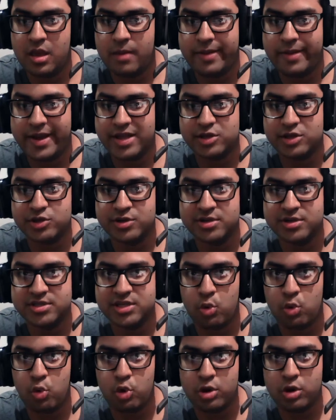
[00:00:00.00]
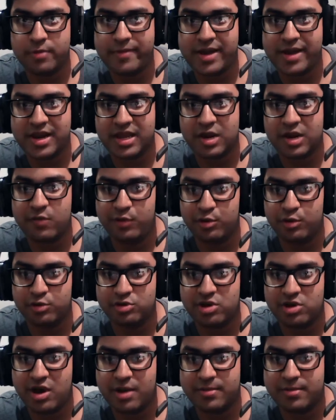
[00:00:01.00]
By introducing automatic
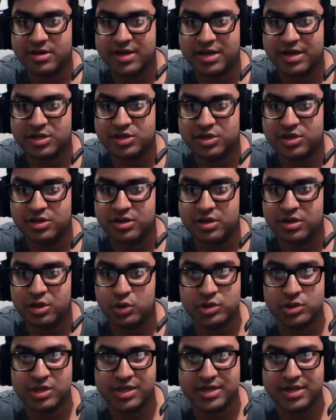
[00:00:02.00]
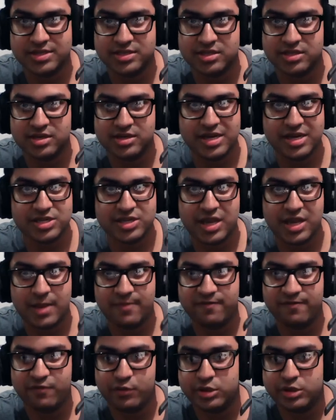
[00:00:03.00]
real-time detection utilizing the dashcam
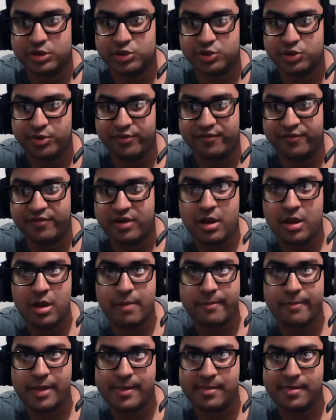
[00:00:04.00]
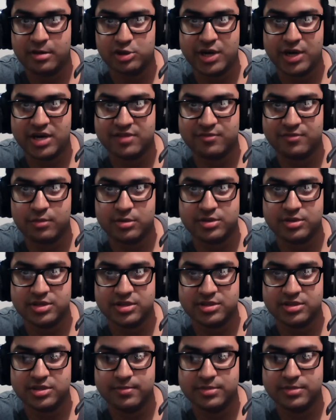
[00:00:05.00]
footage of public transport
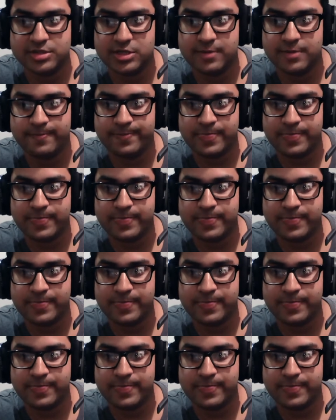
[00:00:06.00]
systems,